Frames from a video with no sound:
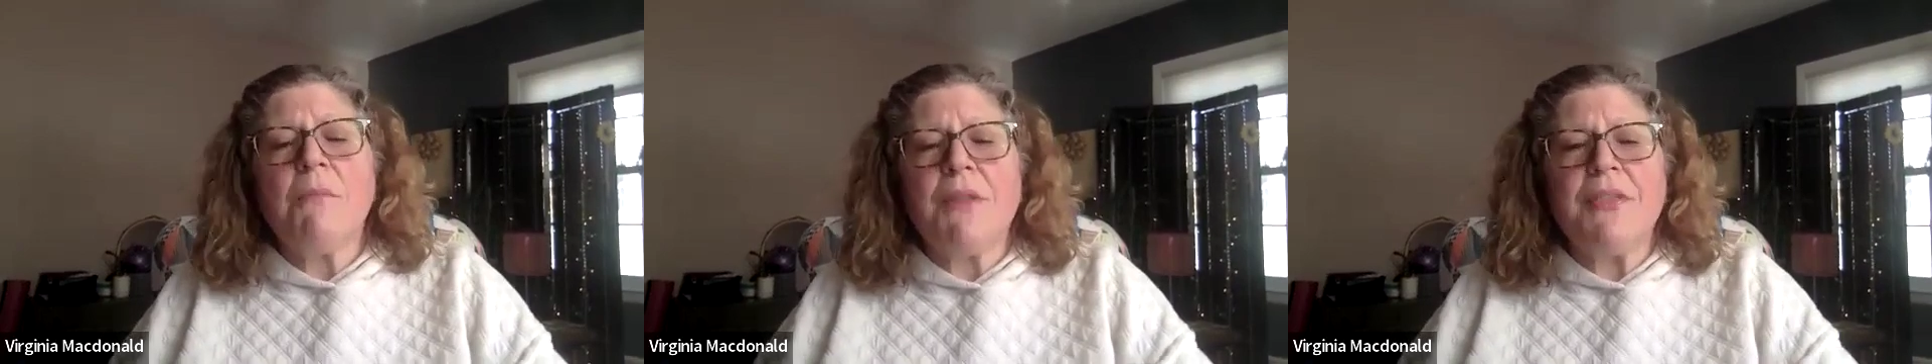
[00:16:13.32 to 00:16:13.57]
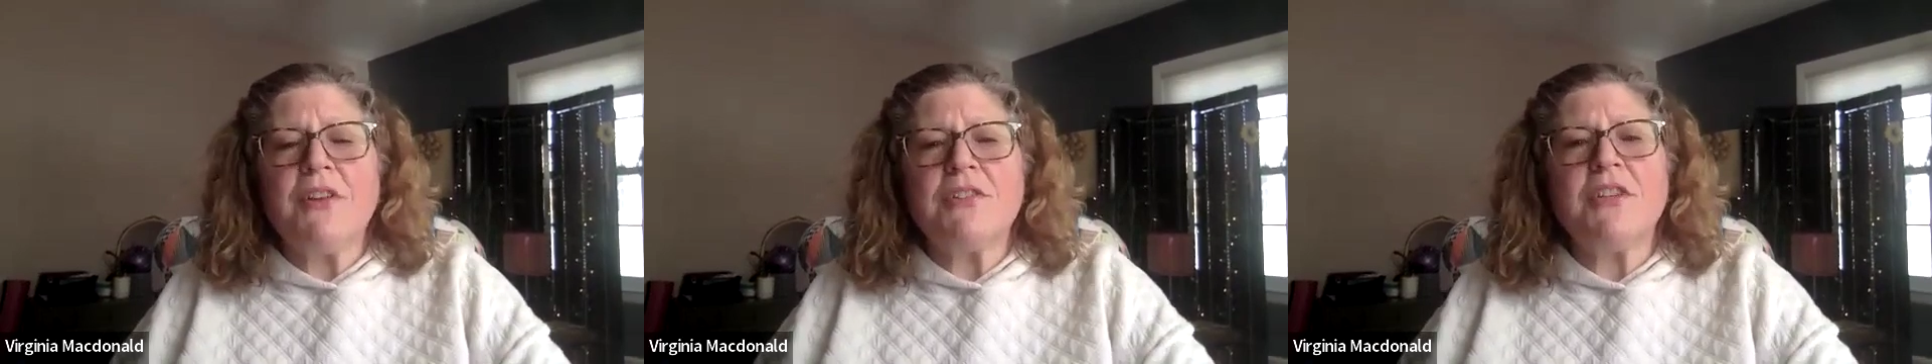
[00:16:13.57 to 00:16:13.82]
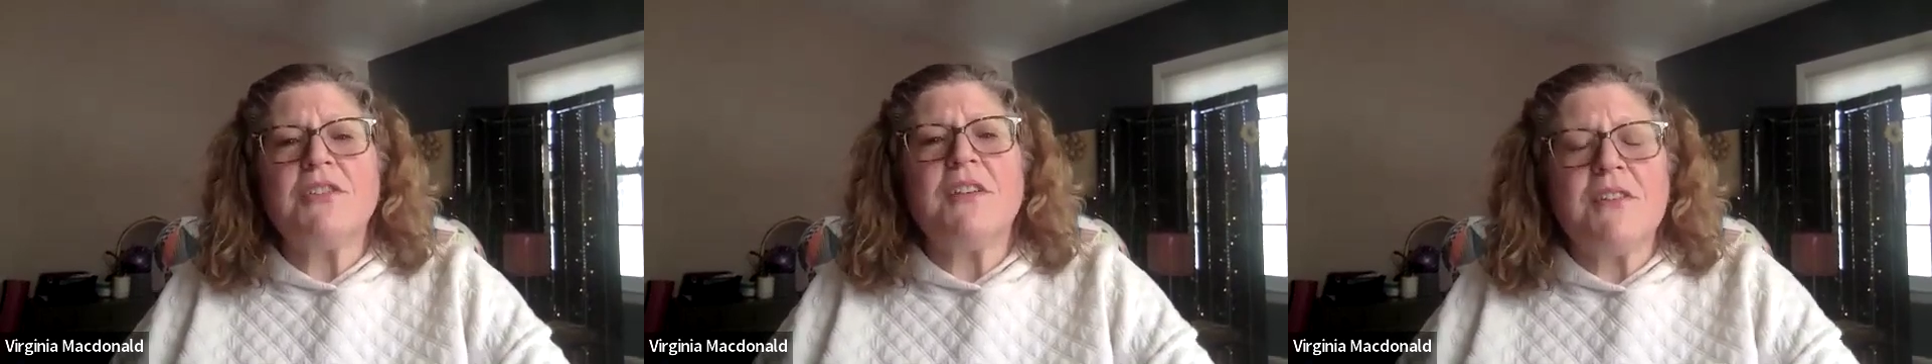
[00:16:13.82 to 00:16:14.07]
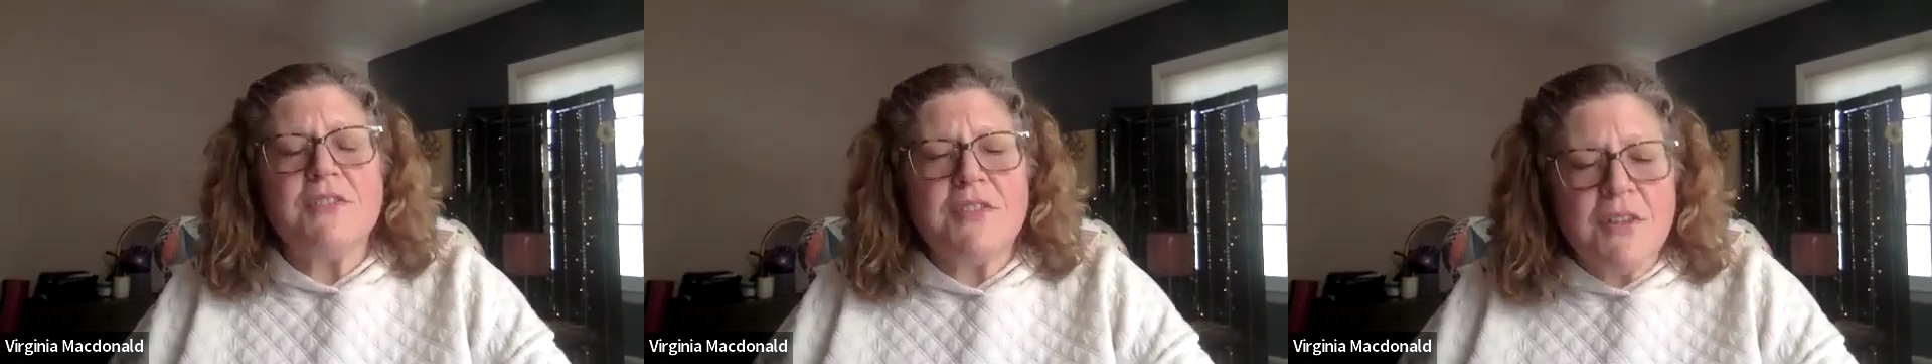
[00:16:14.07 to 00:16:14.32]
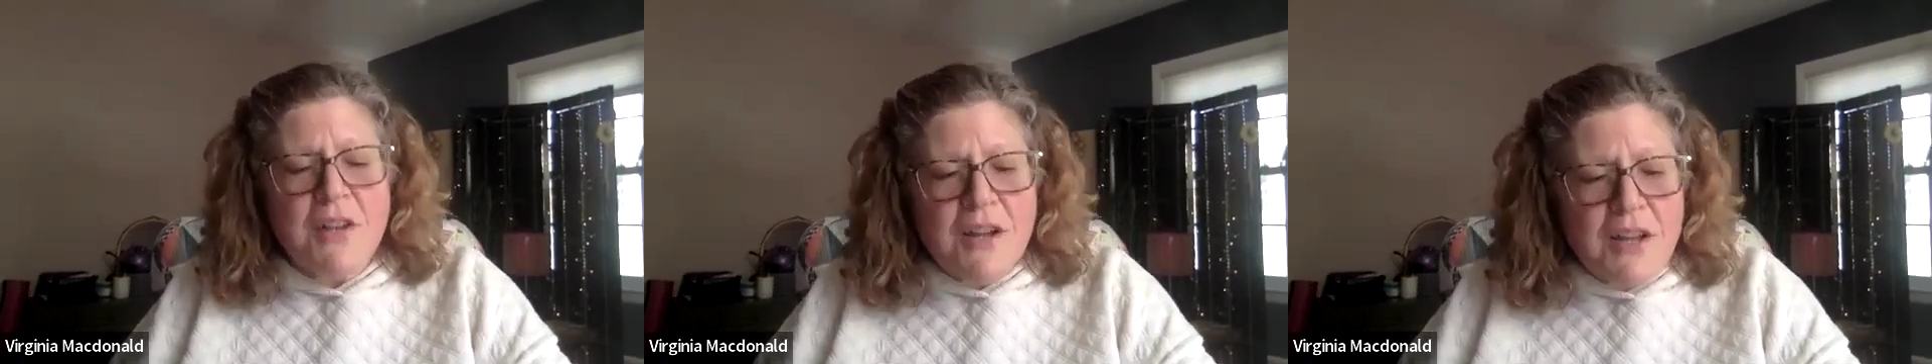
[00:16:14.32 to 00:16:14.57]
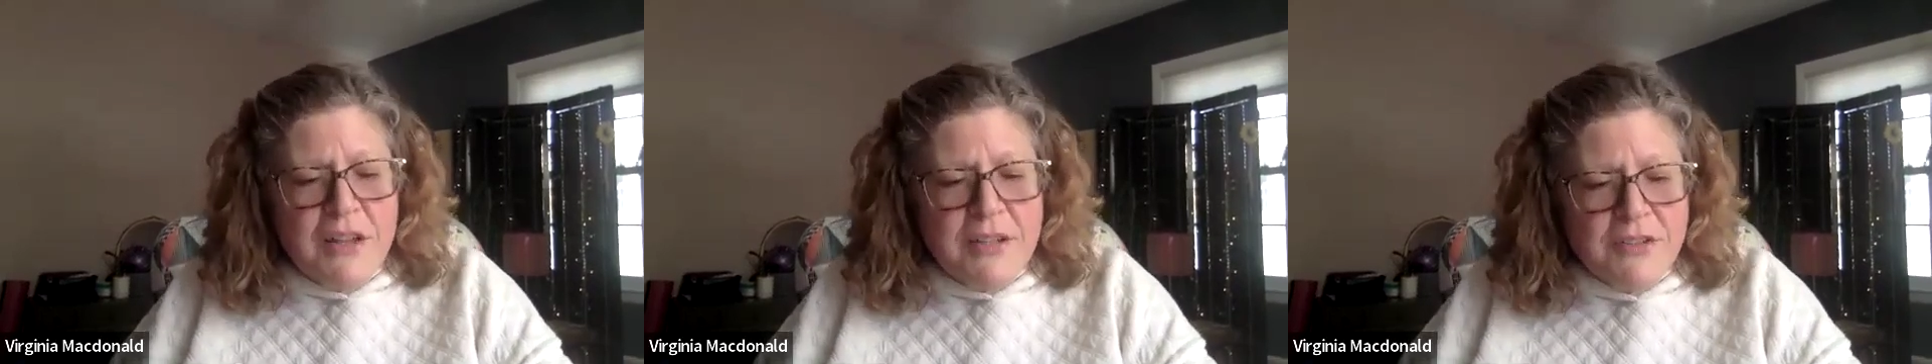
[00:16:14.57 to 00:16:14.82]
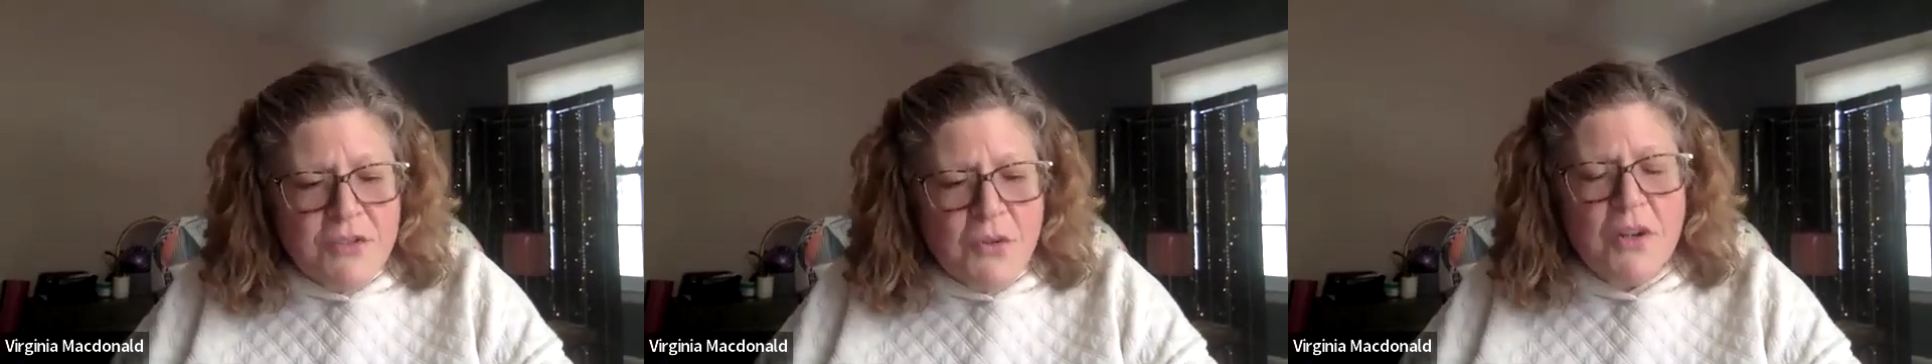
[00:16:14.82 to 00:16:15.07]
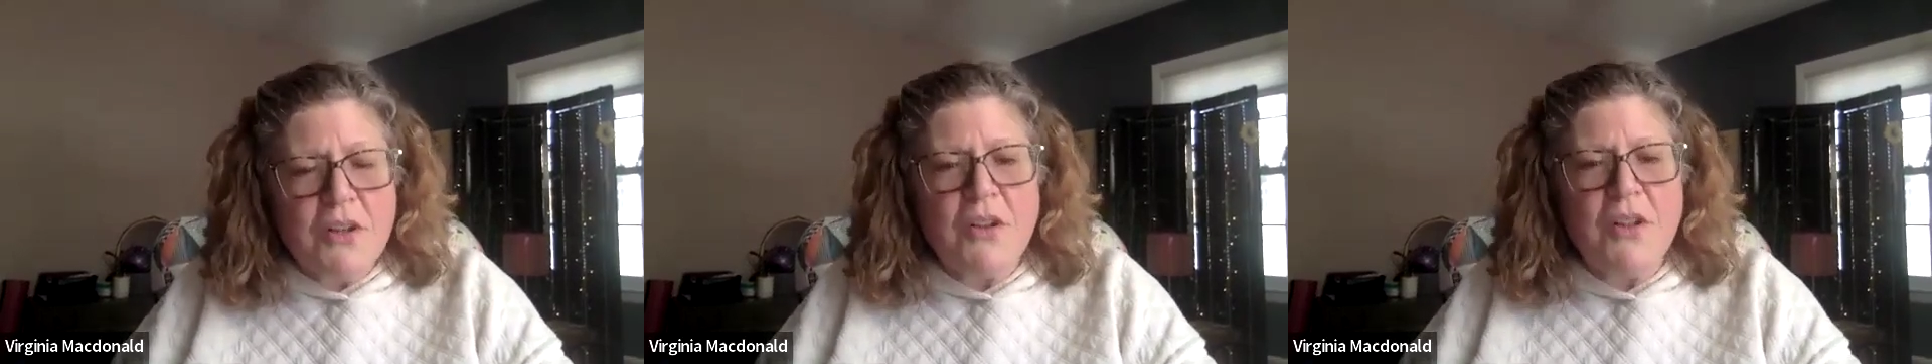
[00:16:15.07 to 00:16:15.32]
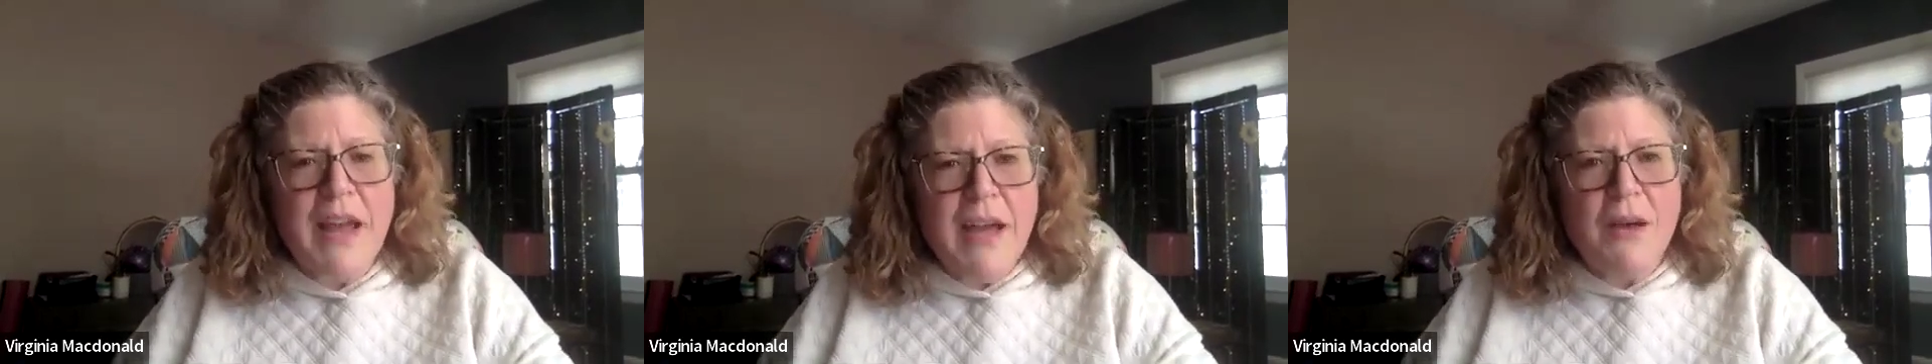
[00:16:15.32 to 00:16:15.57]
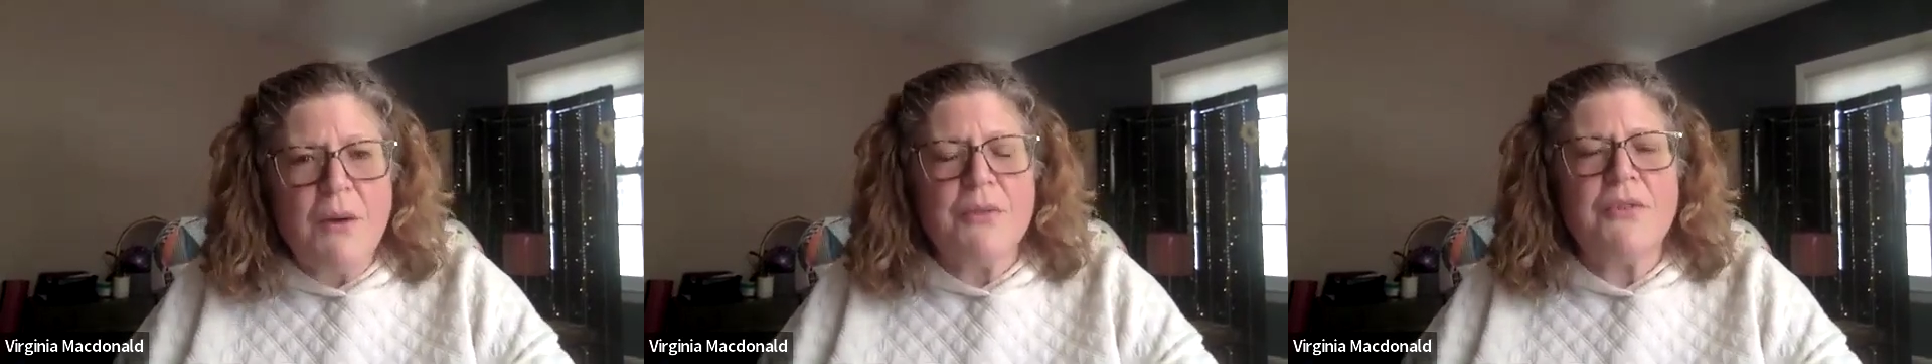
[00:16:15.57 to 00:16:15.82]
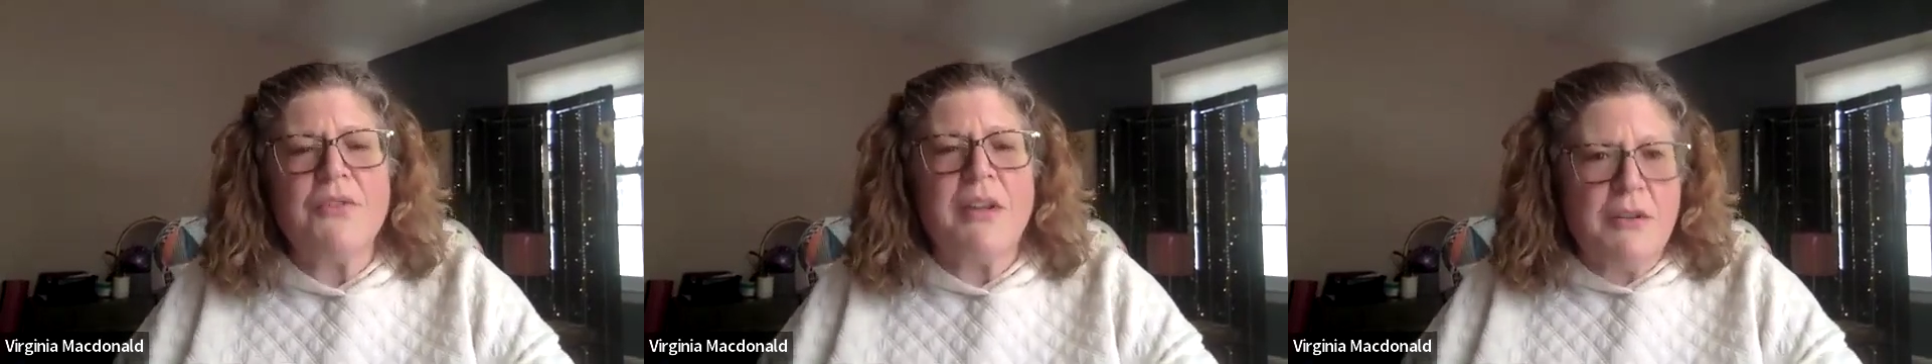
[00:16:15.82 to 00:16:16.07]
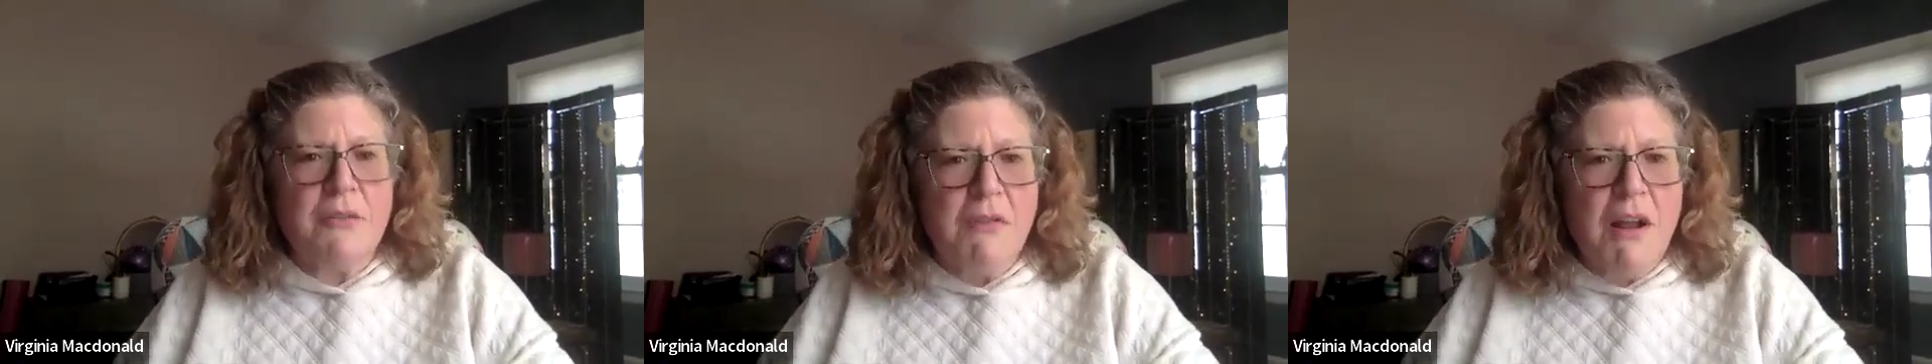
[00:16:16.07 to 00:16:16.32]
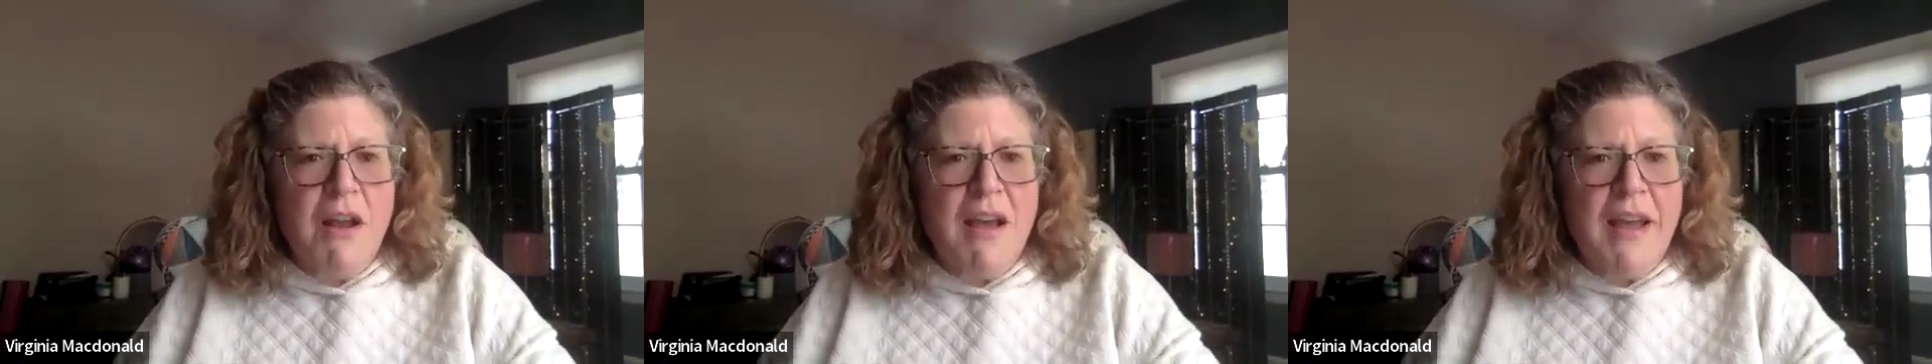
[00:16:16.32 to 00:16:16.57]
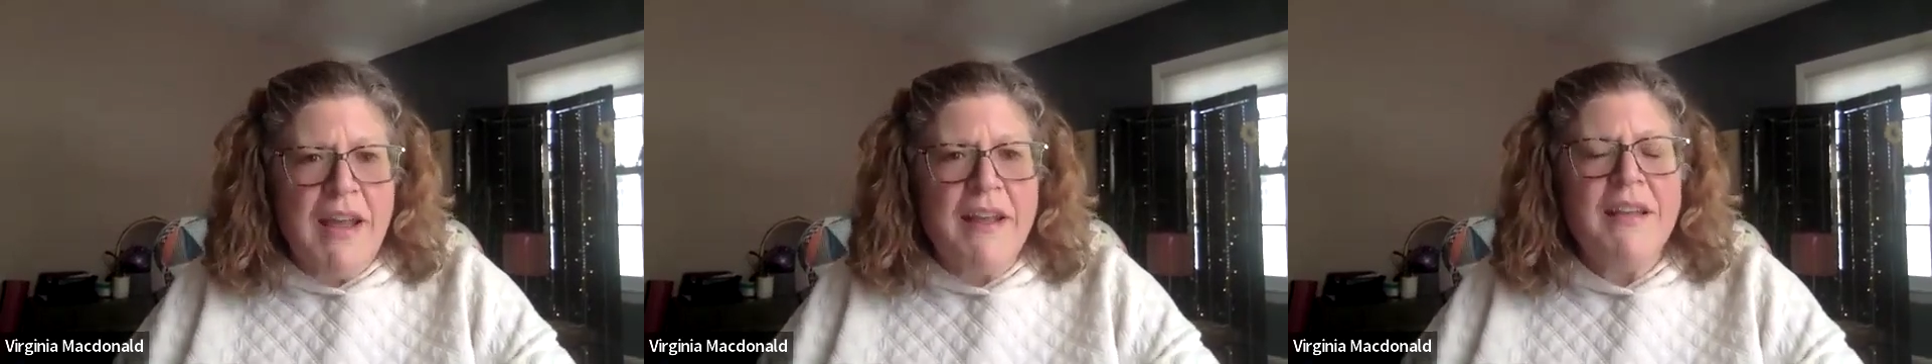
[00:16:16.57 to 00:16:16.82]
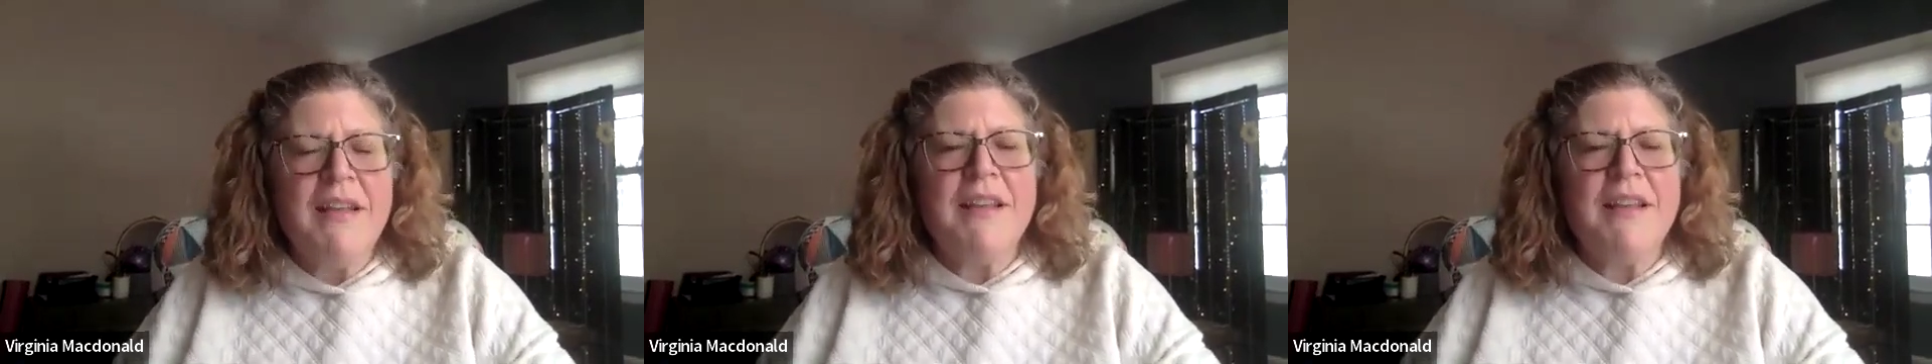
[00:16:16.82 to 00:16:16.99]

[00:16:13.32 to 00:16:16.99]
but there's a historical house in Rye